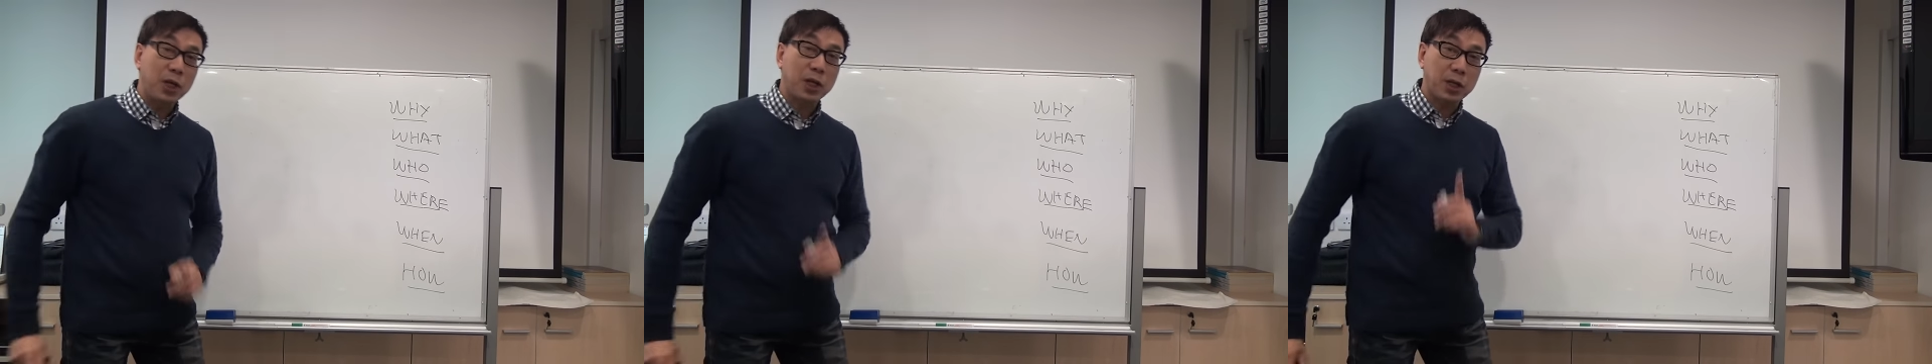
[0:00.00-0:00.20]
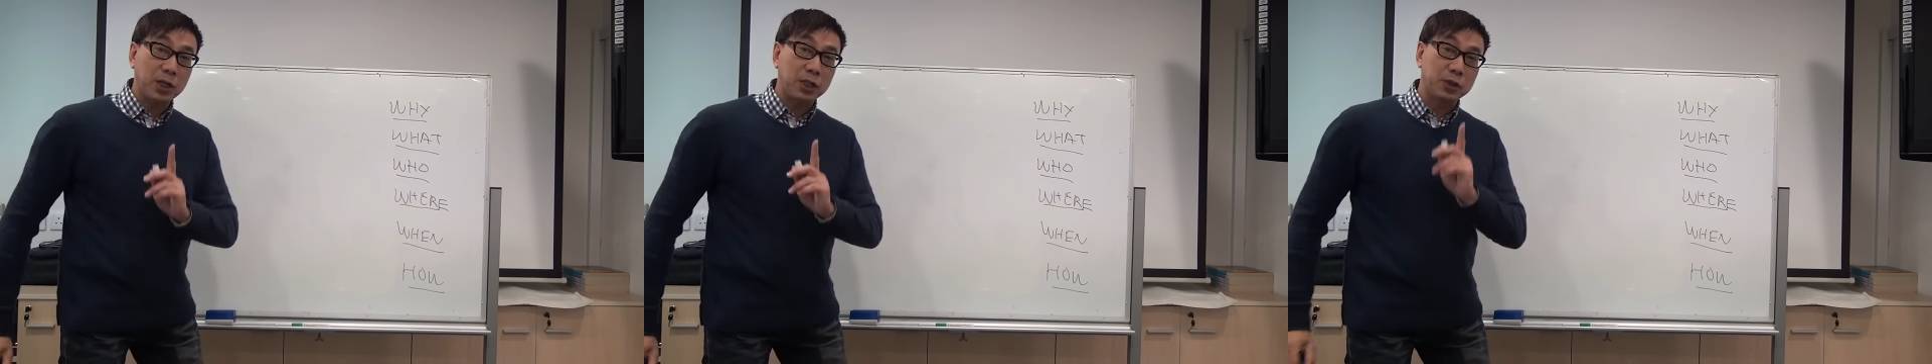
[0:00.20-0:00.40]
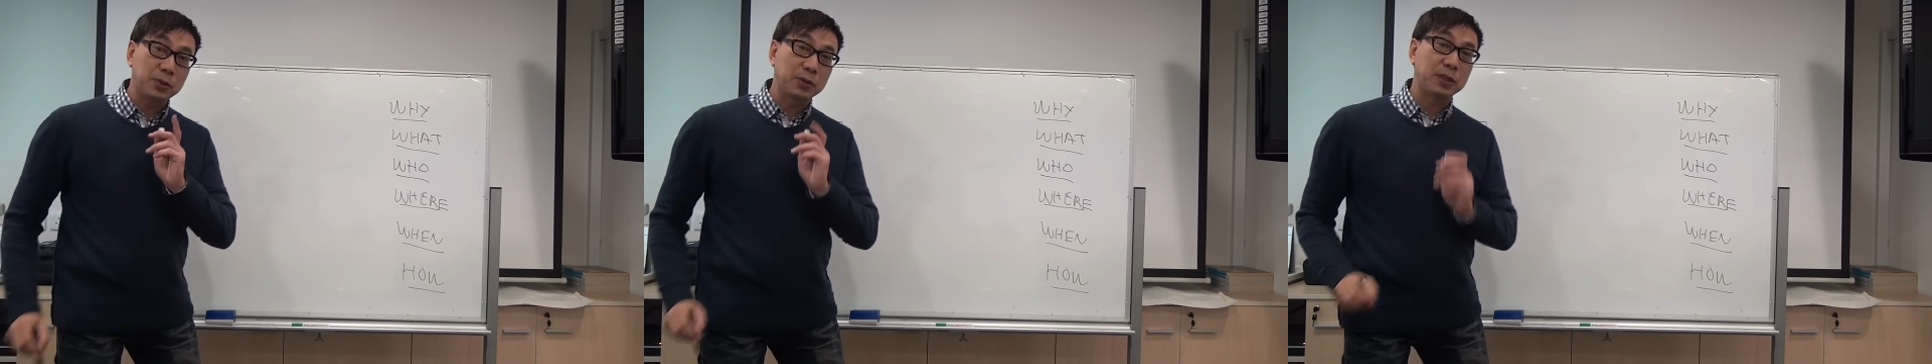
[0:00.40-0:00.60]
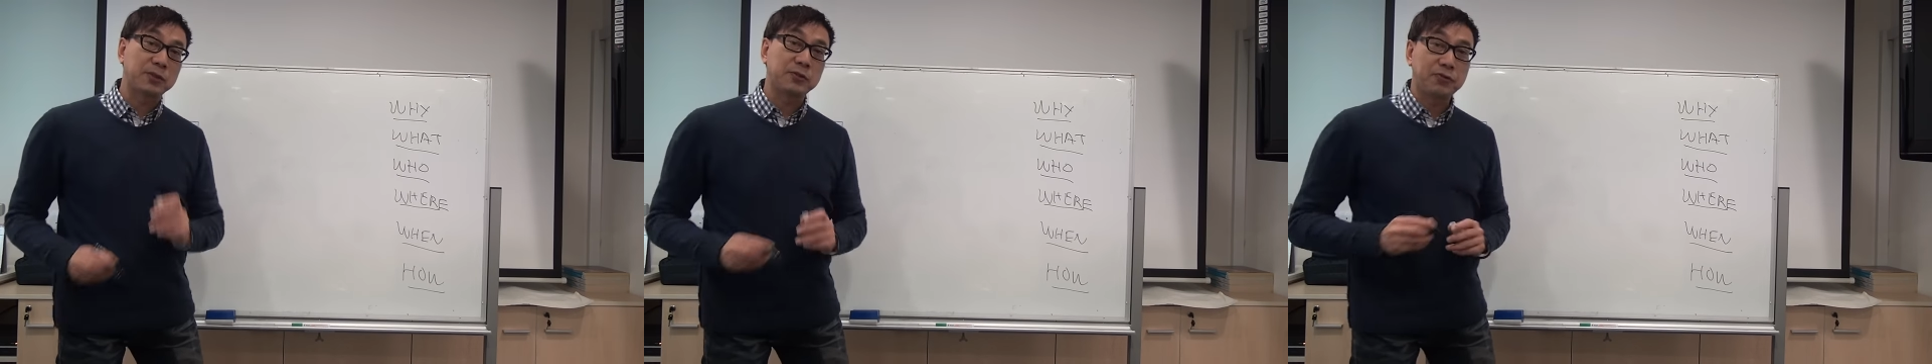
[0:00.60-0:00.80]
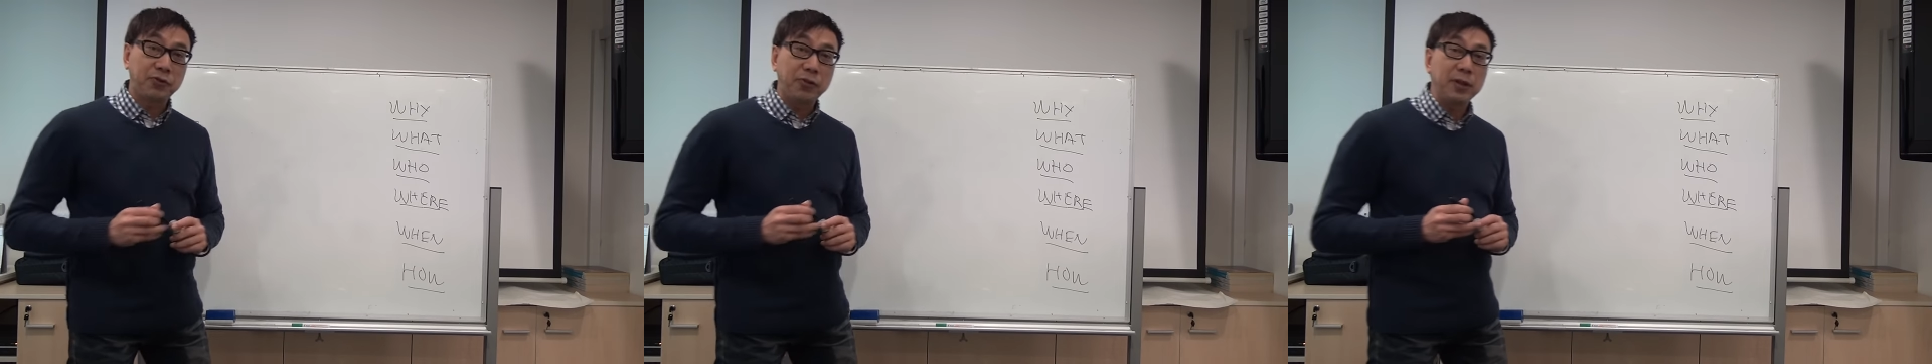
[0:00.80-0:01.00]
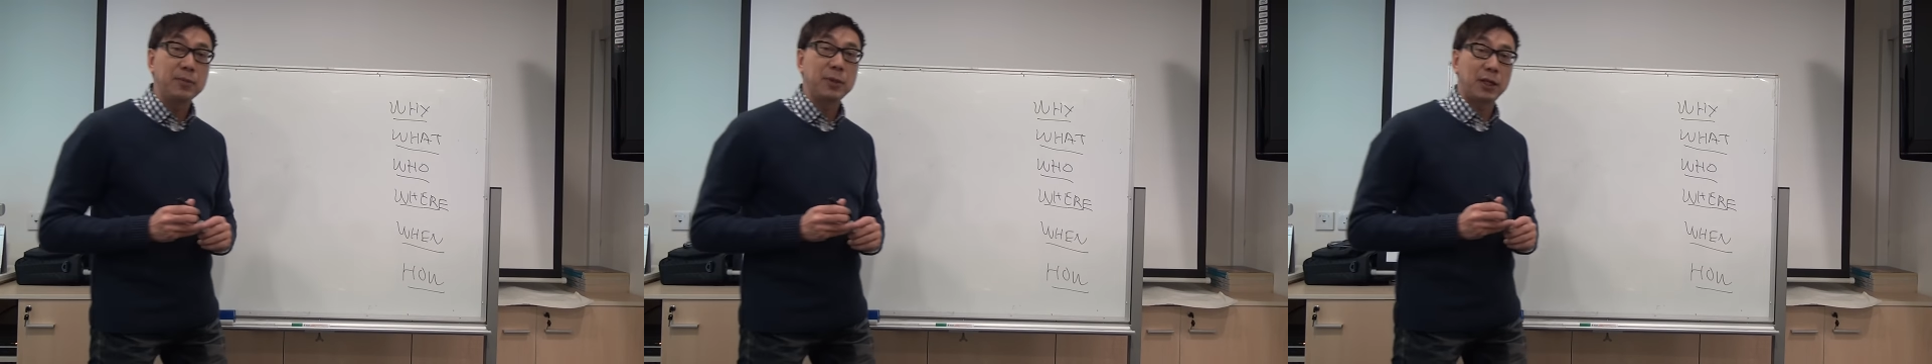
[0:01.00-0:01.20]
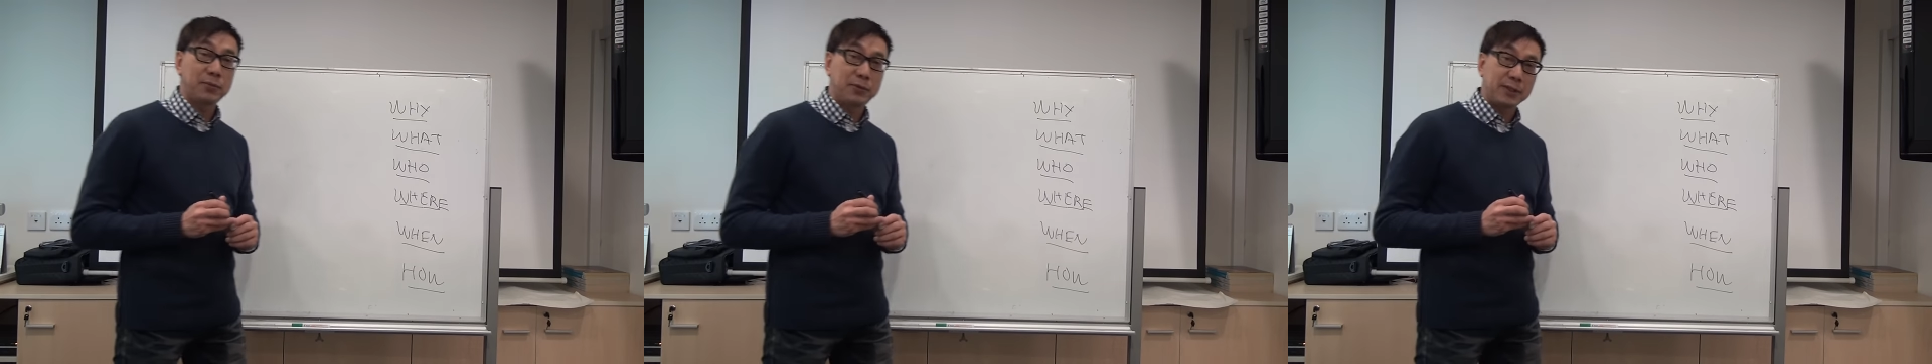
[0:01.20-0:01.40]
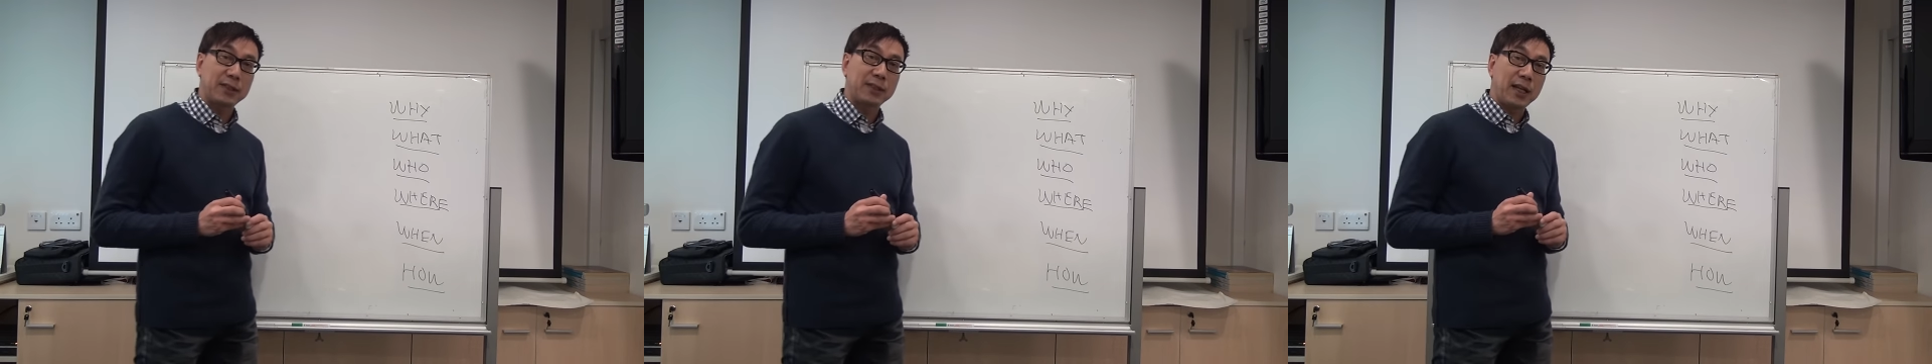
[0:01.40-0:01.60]
we're going to do this three minute
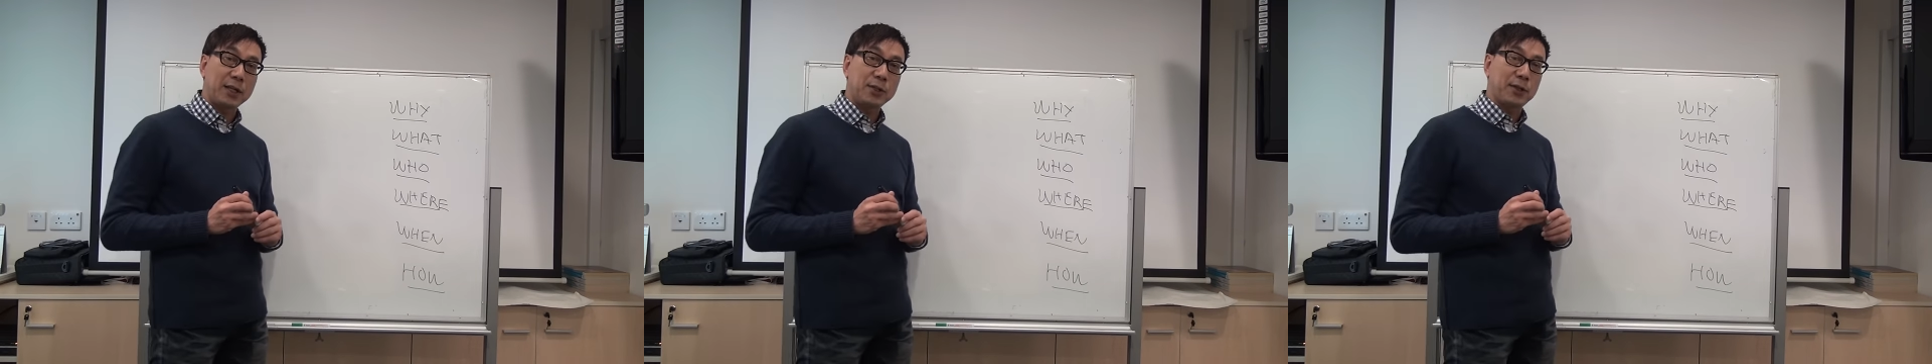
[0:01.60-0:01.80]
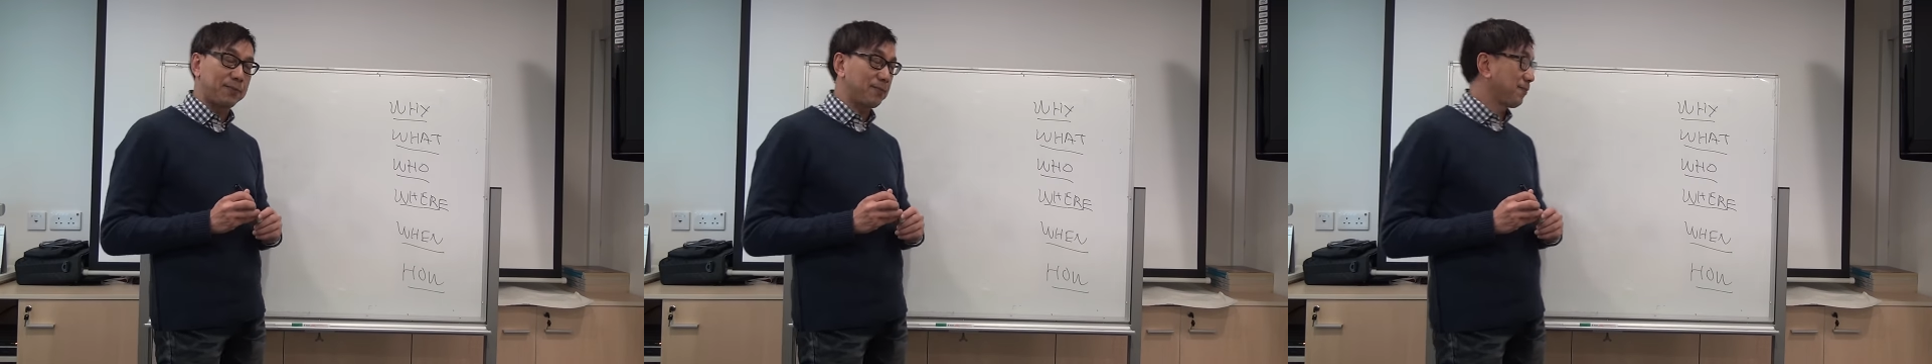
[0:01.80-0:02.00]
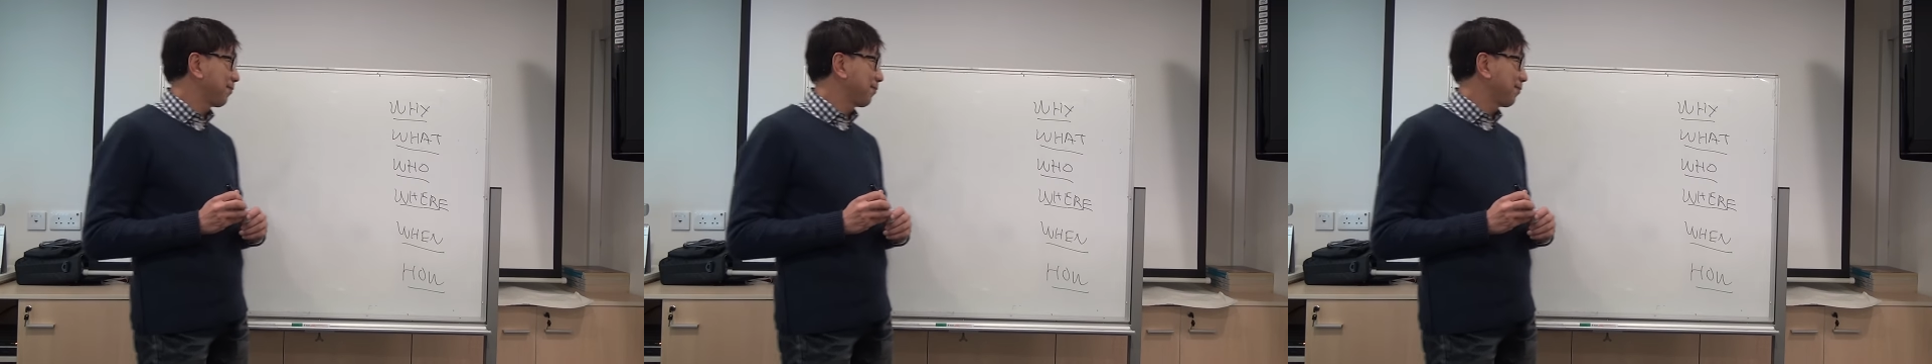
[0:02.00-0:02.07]
presentation.